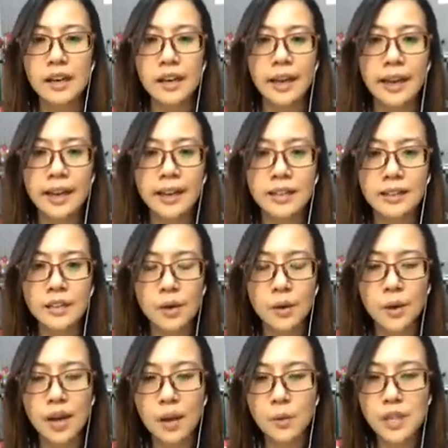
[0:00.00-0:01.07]
And
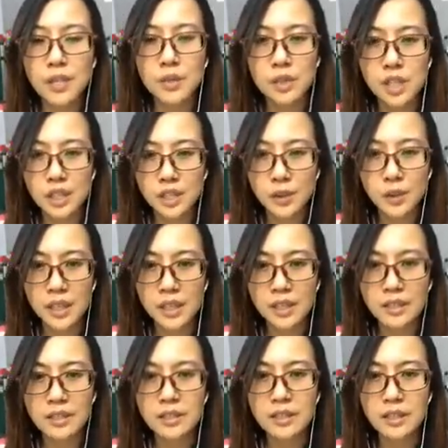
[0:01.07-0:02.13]
what I want to tell you
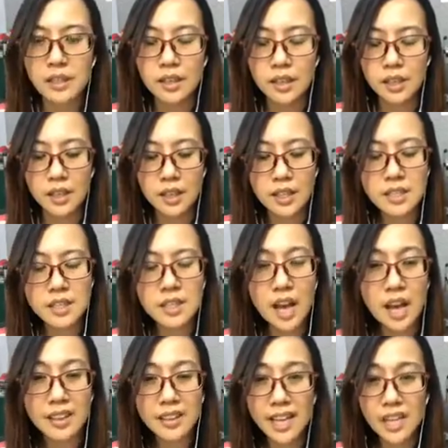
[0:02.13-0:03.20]
is, it's
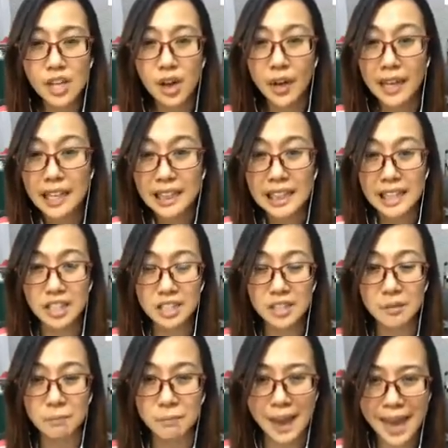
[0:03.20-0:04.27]
not that your English
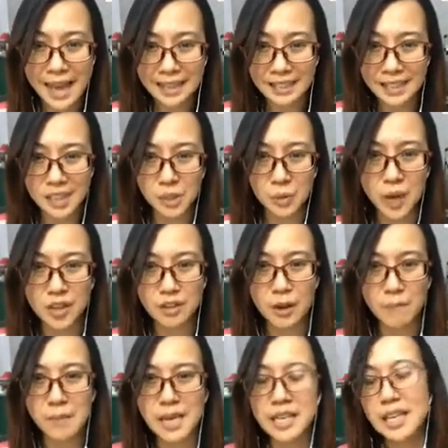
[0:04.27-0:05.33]
is bad, that's why you are
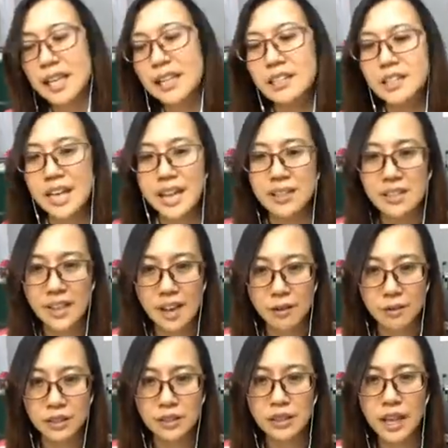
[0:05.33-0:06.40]
making tense
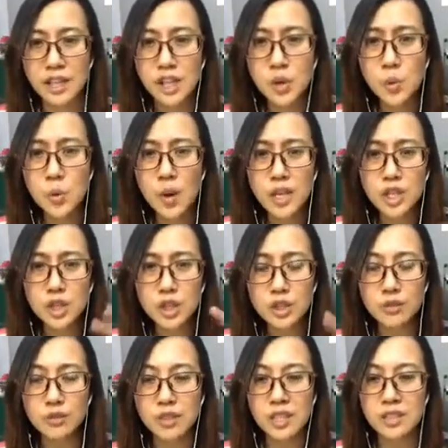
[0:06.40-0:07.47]
errors. I don't want you to
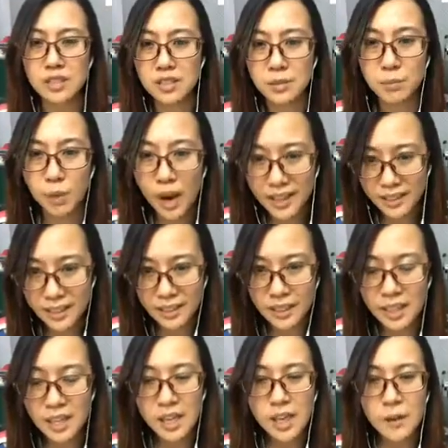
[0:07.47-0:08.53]
feel disappointed,
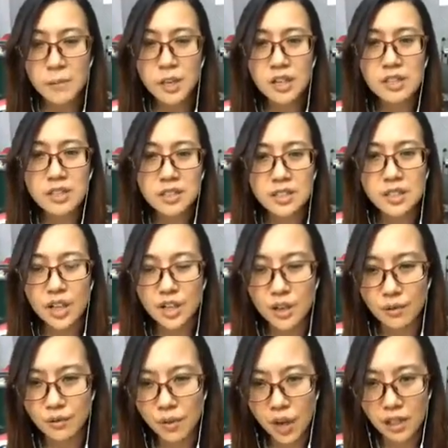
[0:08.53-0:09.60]
because it's not your
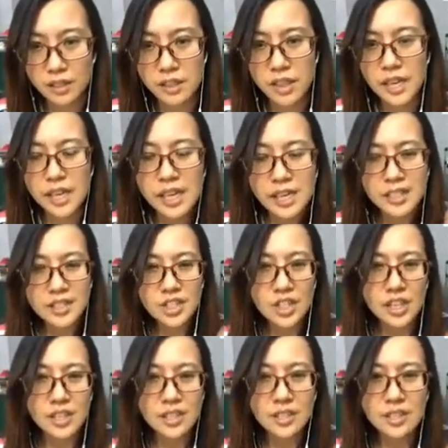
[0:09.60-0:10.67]
fault. It's
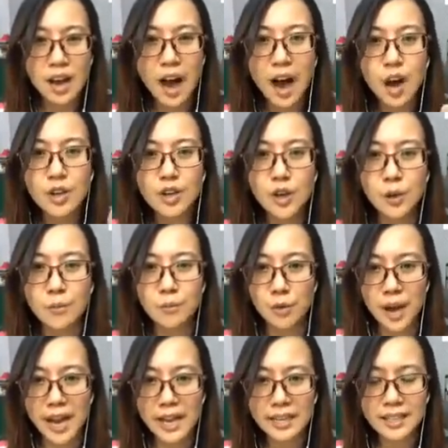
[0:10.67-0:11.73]
just how your
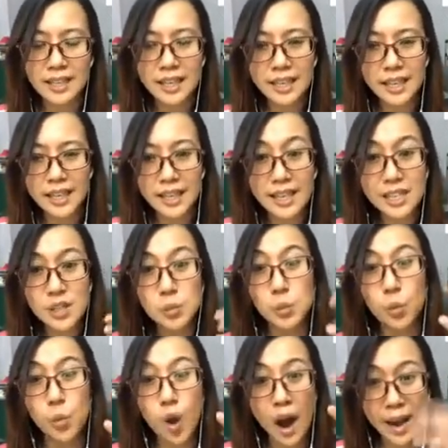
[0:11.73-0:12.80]
brain is
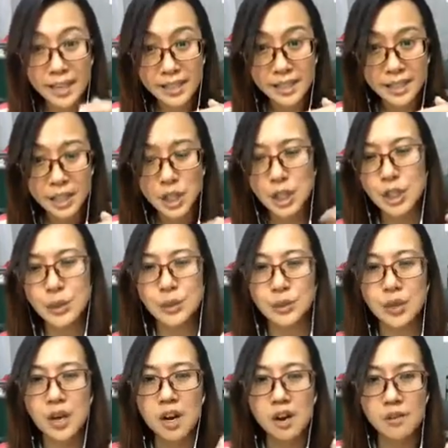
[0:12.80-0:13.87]
wired to
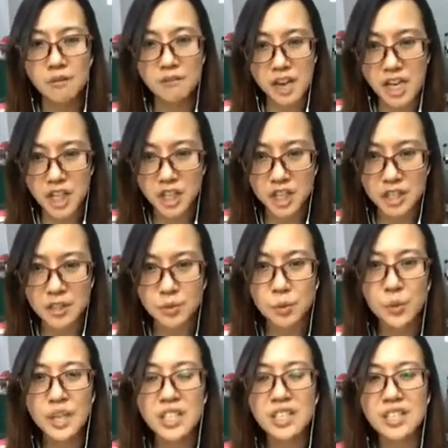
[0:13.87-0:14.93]
function,
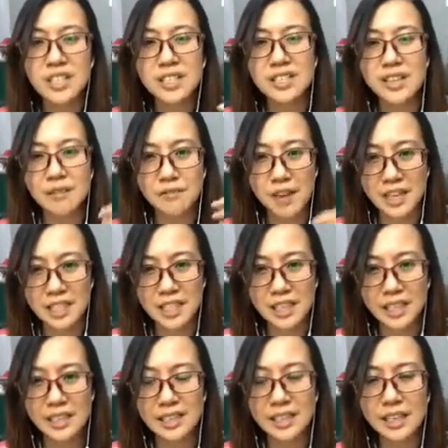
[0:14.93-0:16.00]
which is
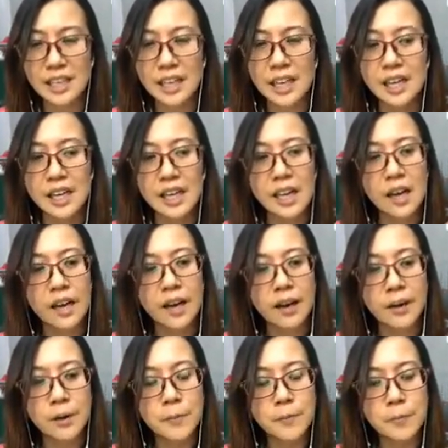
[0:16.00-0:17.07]
affecting
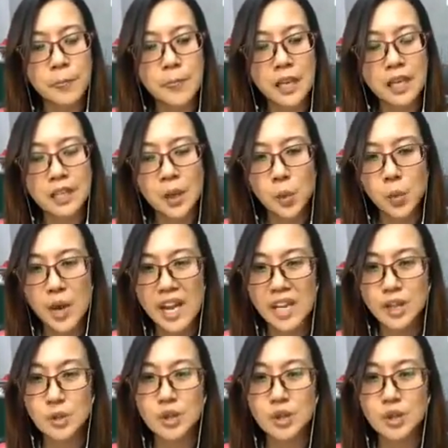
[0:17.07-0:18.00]
the way you